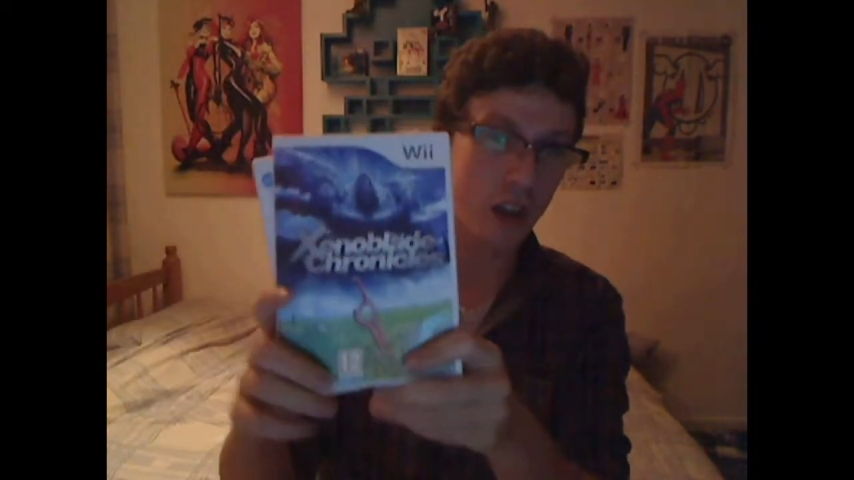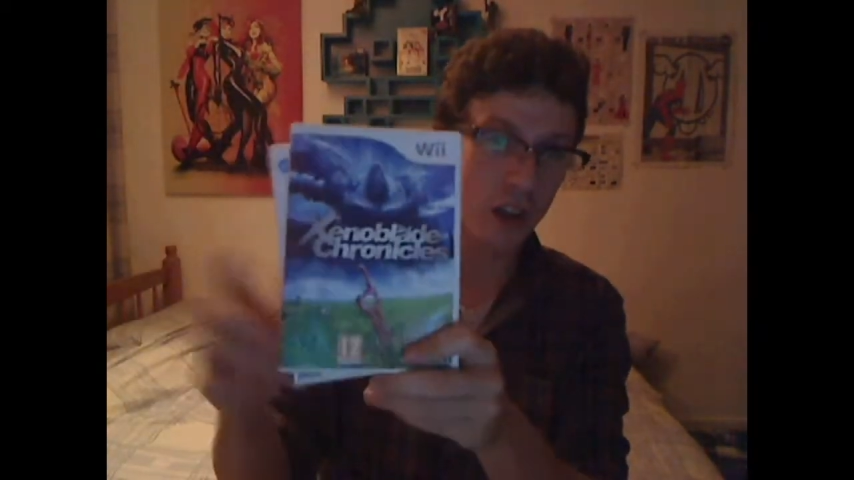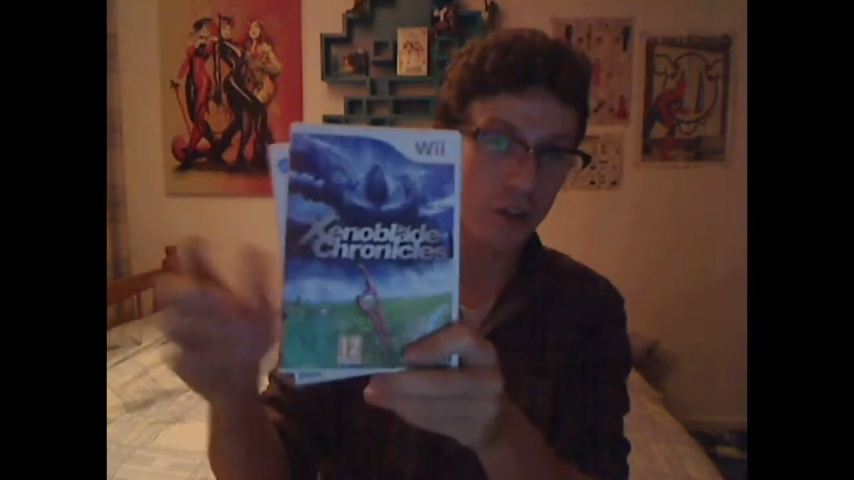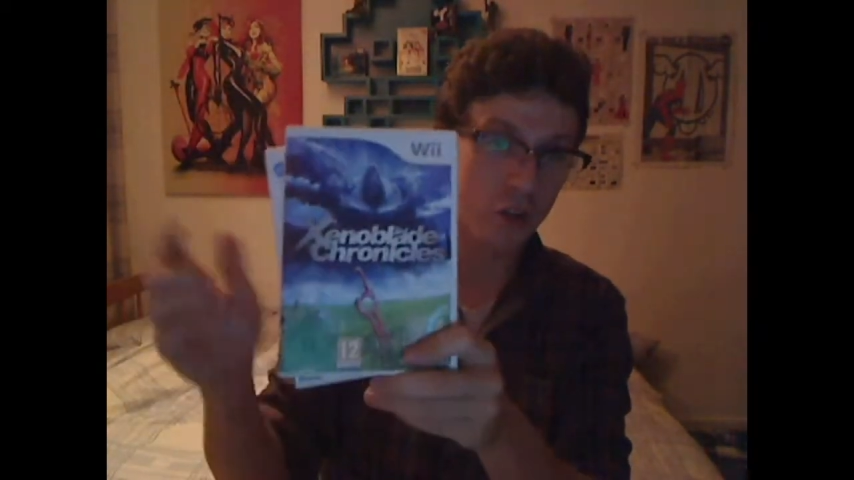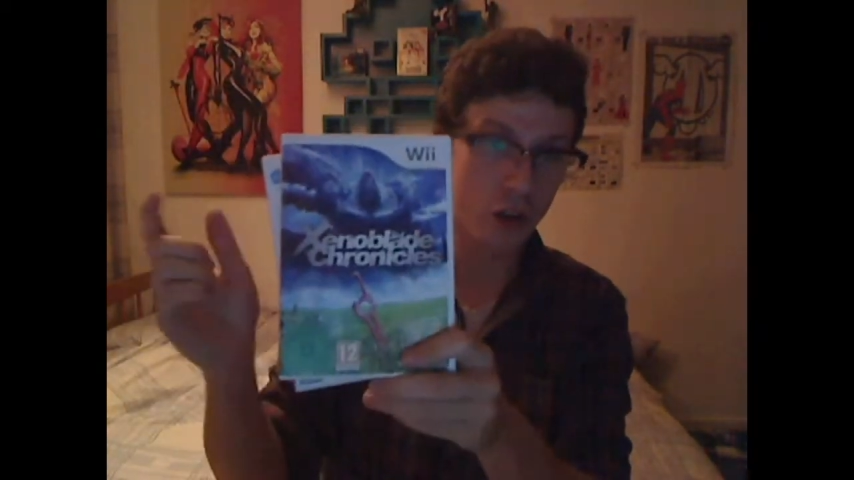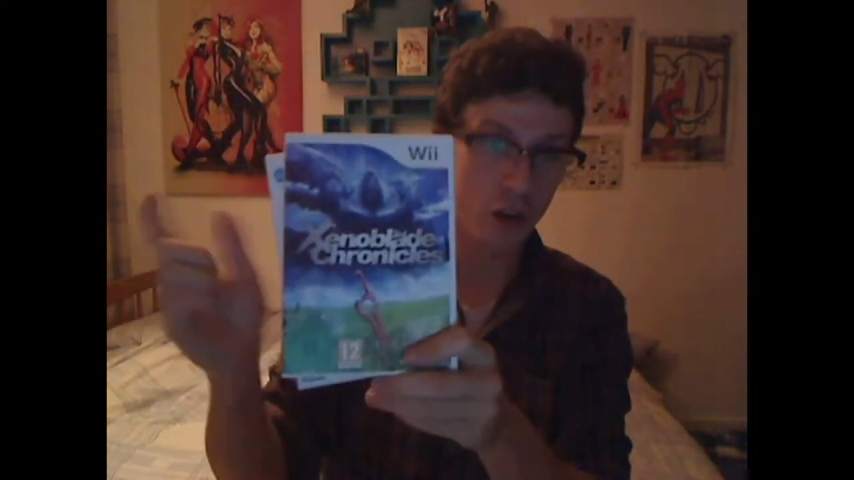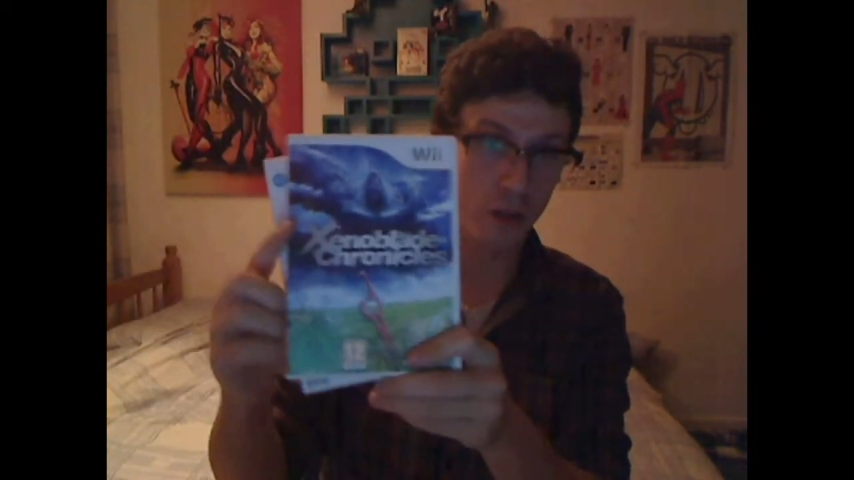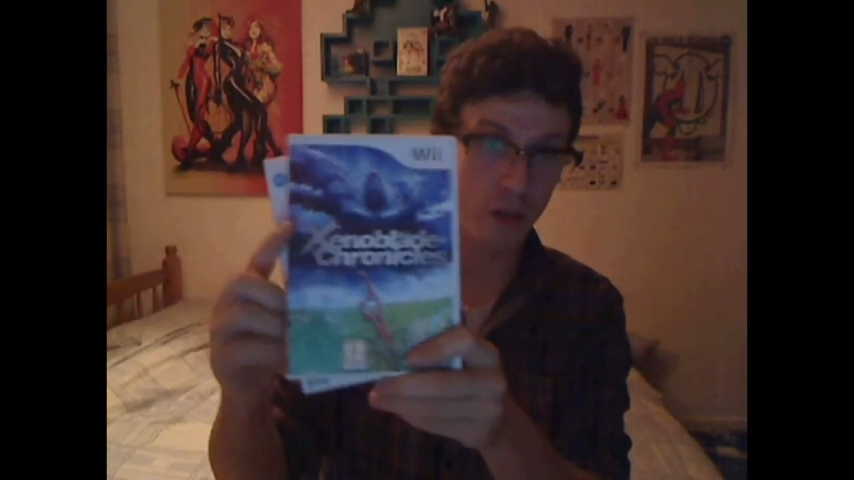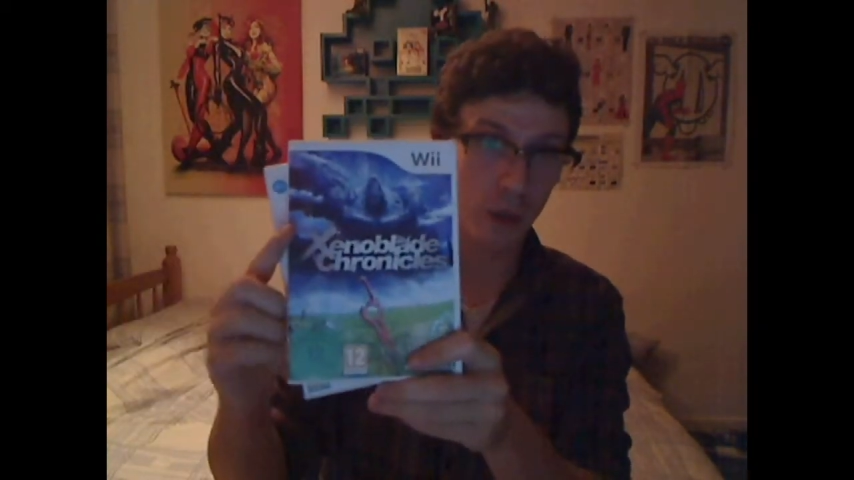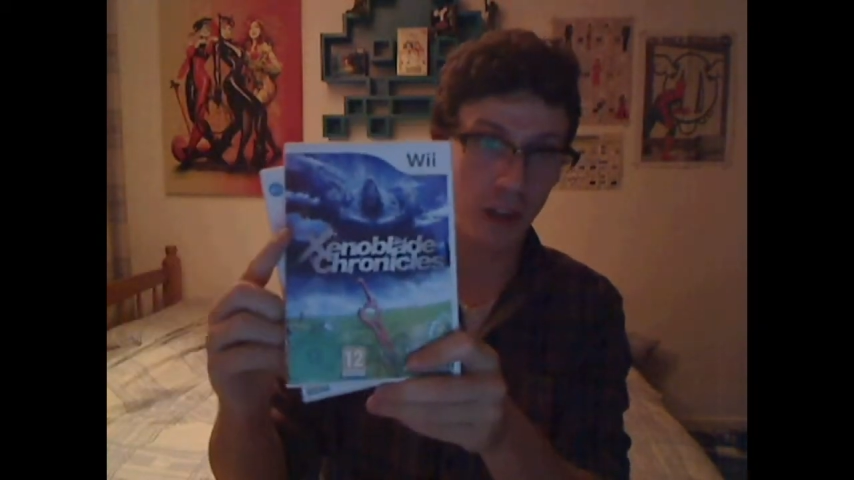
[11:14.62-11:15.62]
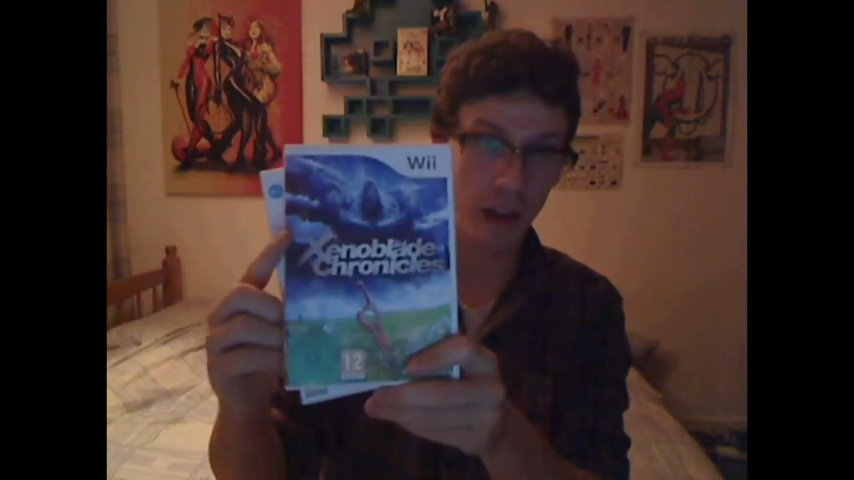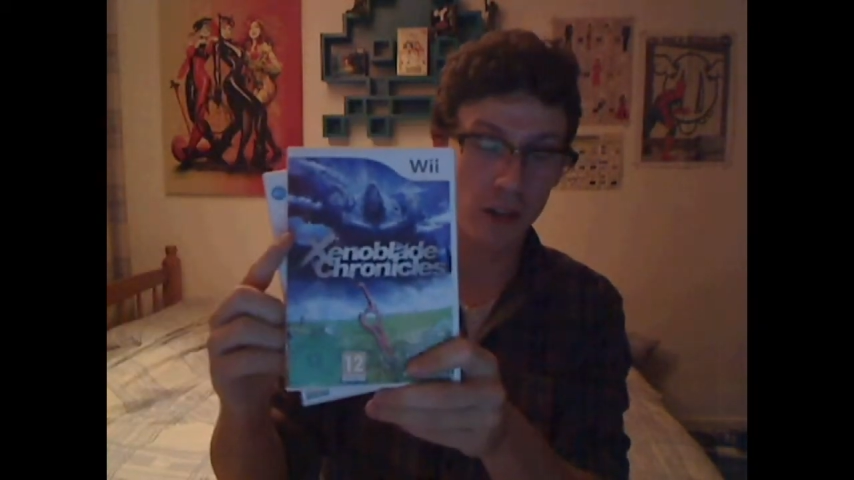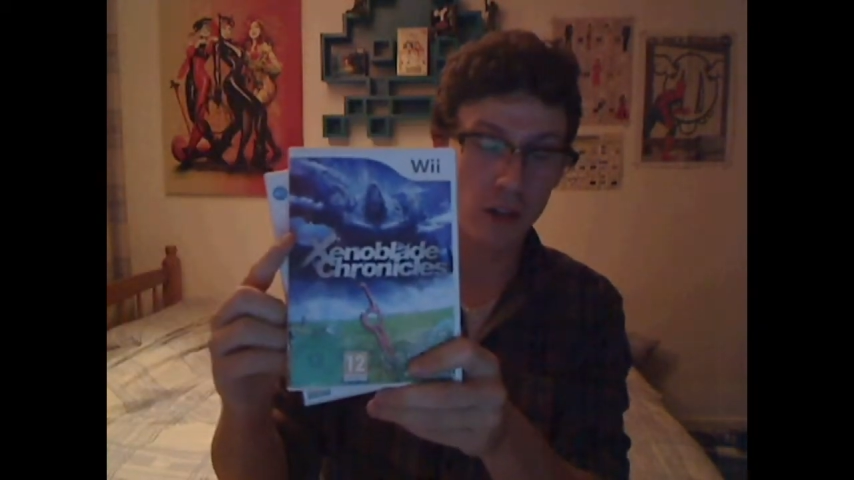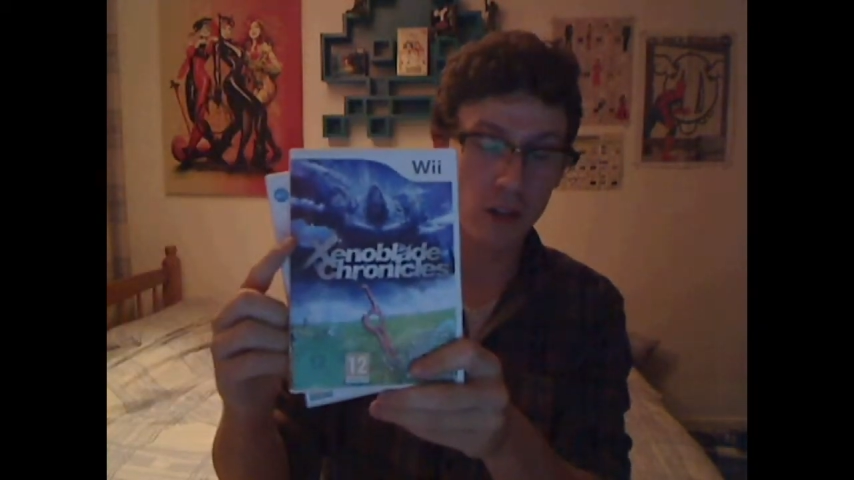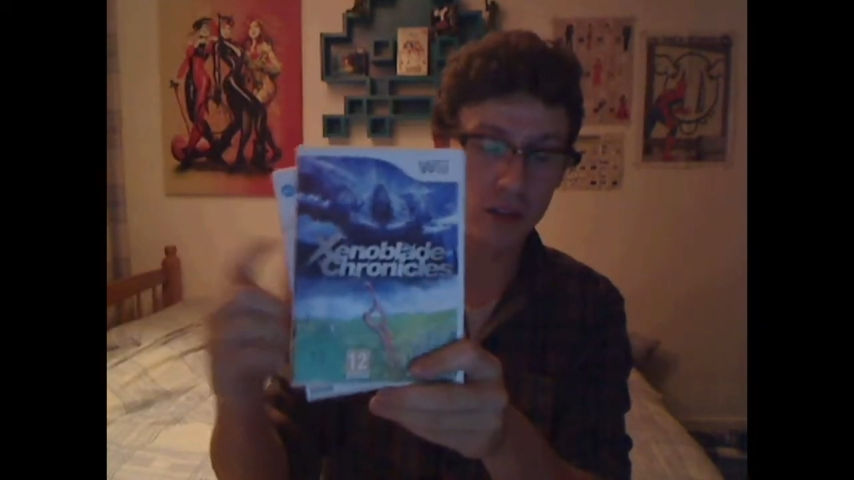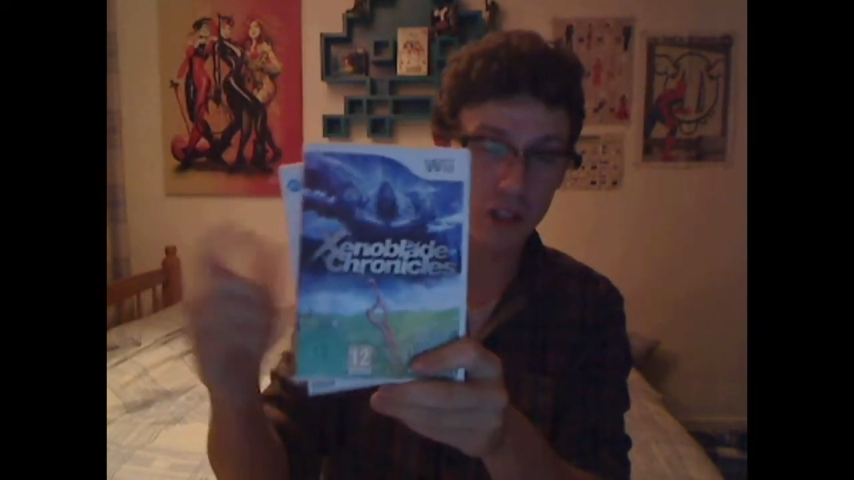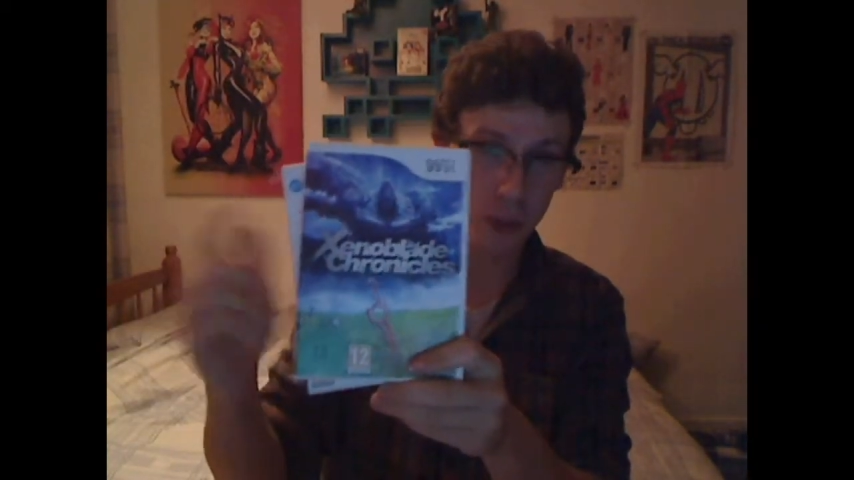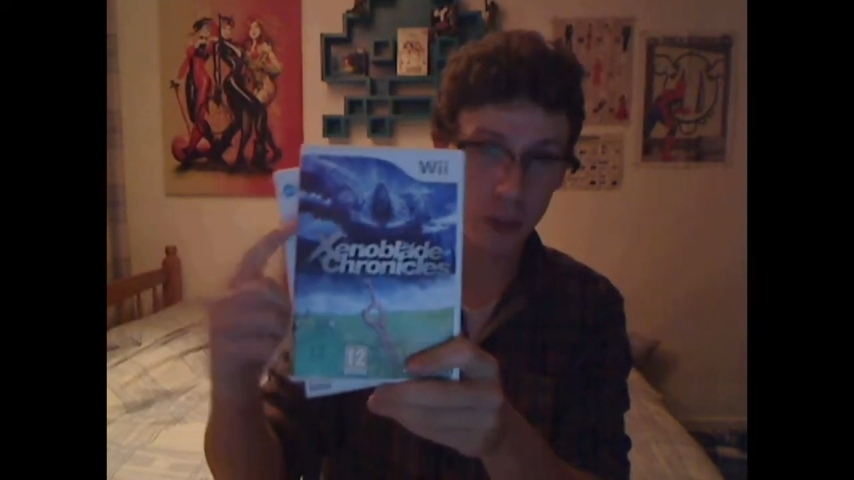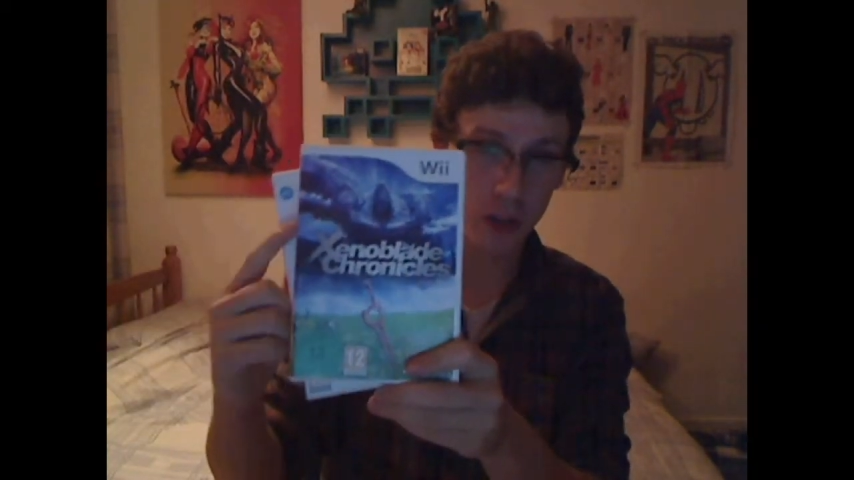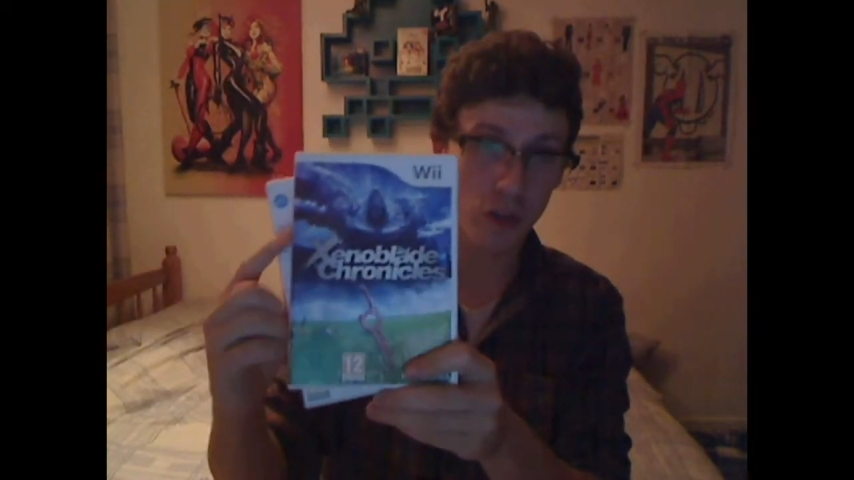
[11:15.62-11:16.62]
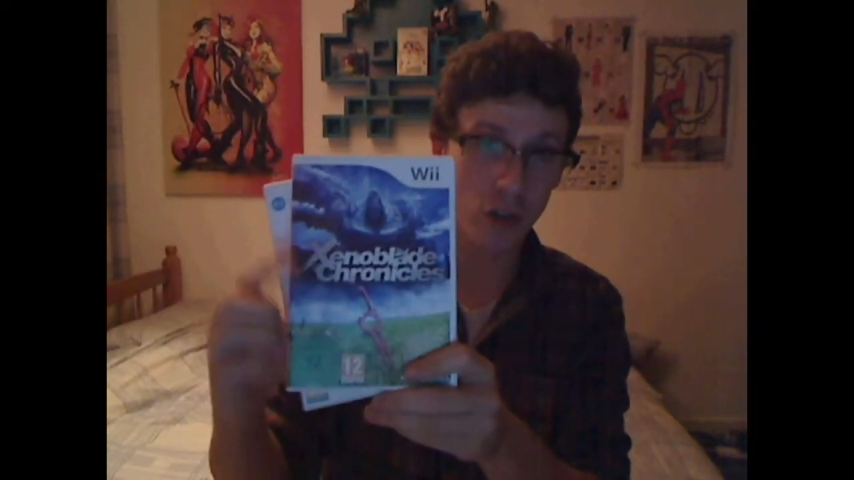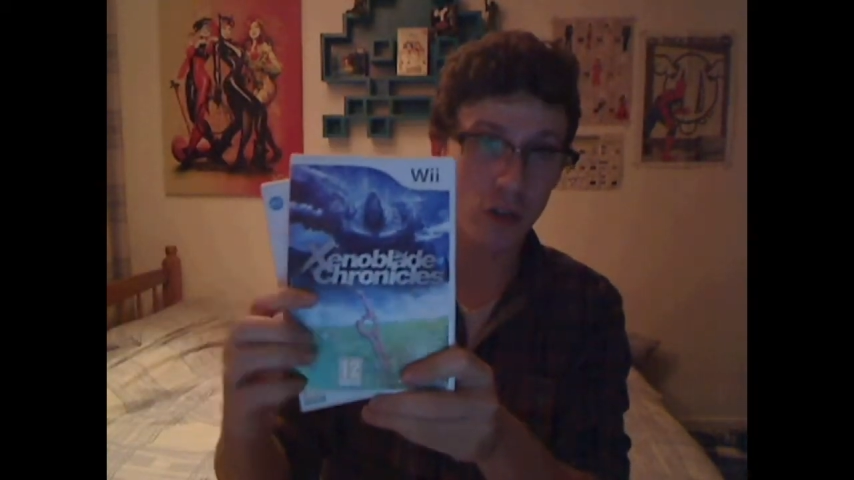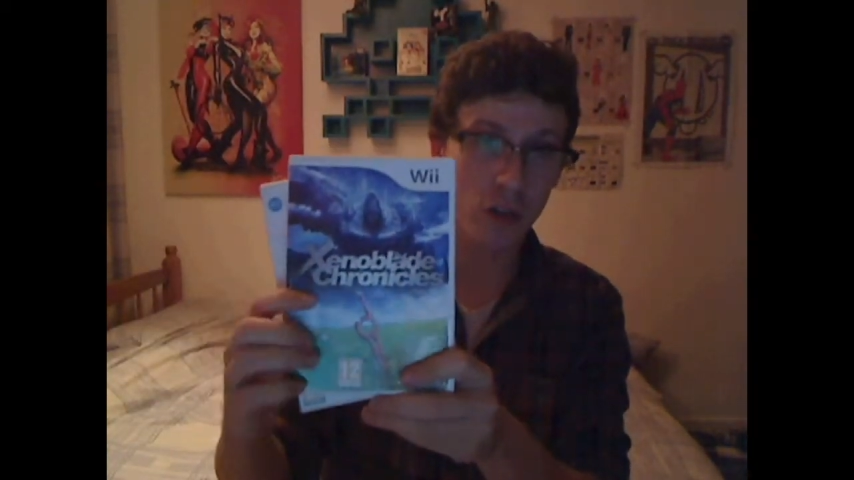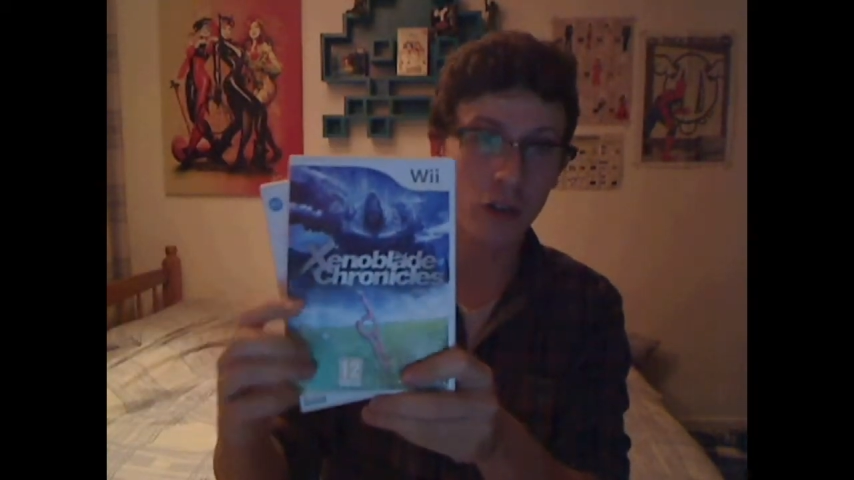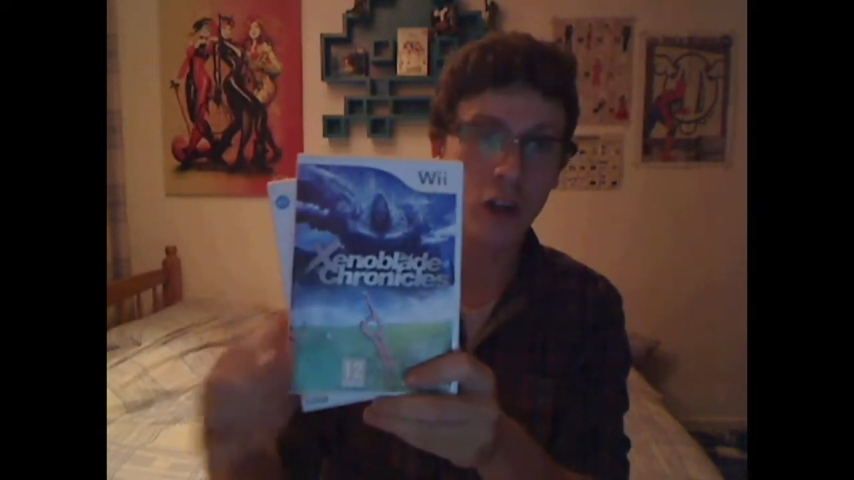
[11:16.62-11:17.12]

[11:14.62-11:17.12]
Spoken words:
and I've done a review of Xenoblade Chronicles,